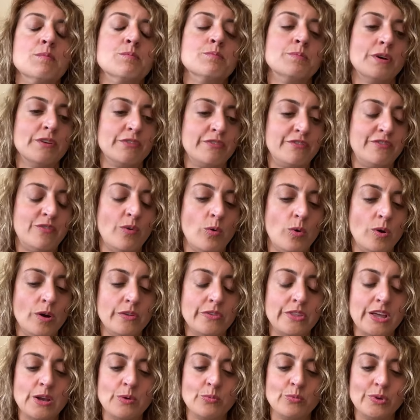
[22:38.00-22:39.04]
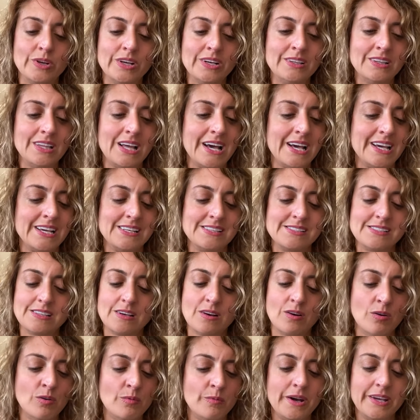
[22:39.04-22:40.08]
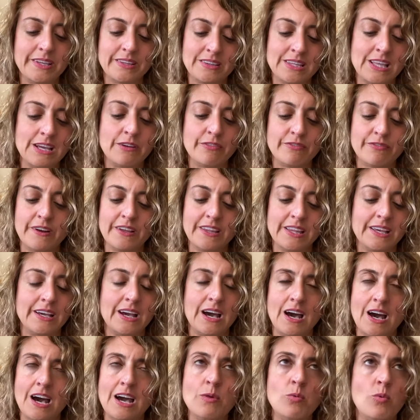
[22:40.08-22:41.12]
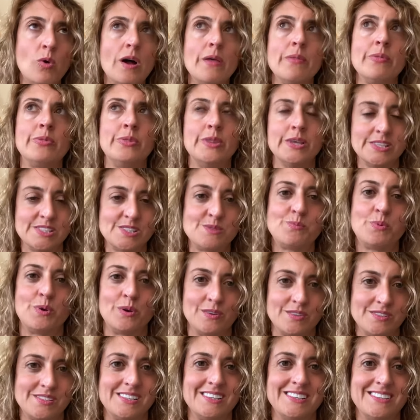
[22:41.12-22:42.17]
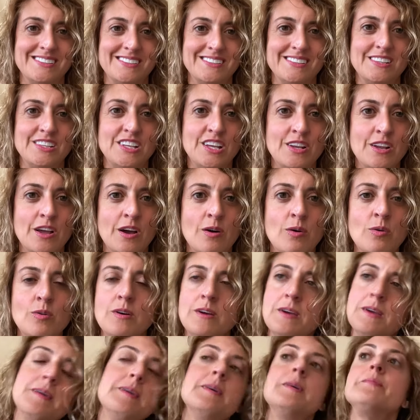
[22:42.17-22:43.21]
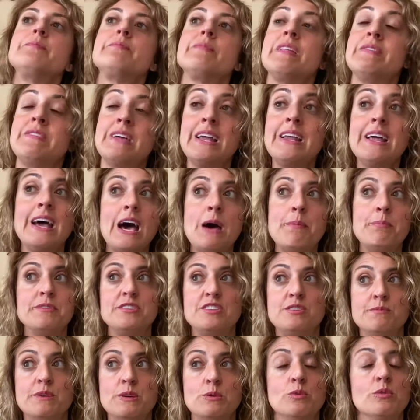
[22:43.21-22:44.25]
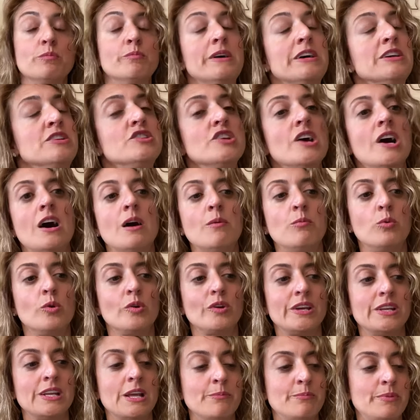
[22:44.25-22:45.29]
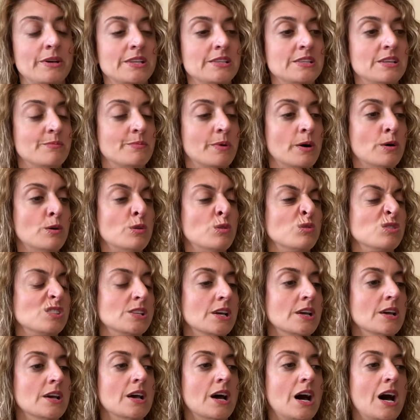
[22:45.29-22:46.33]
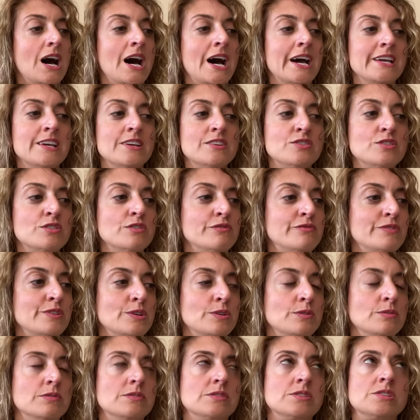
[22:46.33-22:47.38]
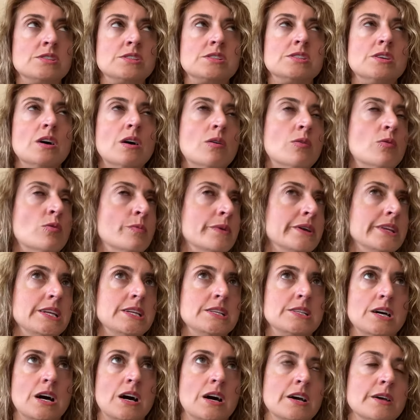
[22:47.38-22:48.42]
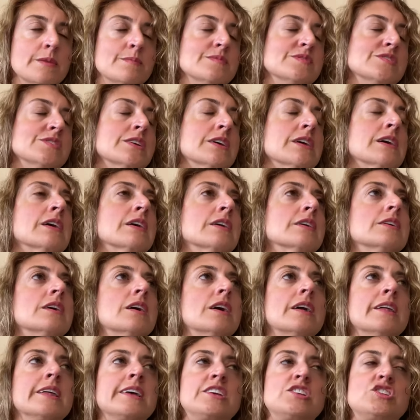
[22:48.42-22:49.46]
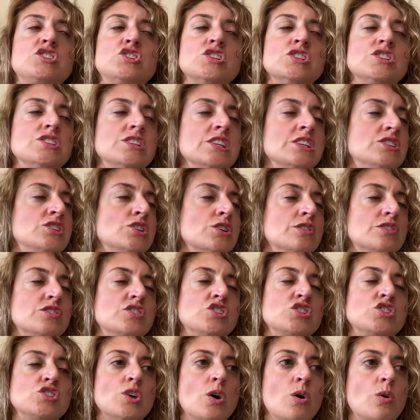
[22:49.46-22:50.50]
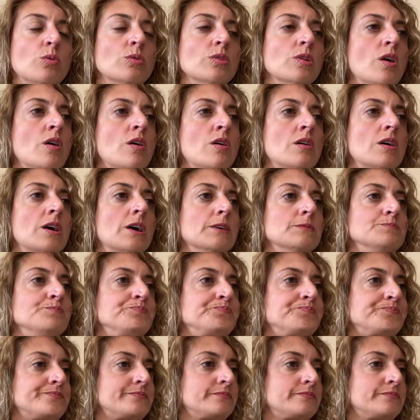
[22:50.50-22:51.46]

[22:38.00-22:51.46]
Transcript: before they realize oh my they find like i want this person you know that happened to me with my job working at pitney bowes i interviewed so many times like, just, it took so long.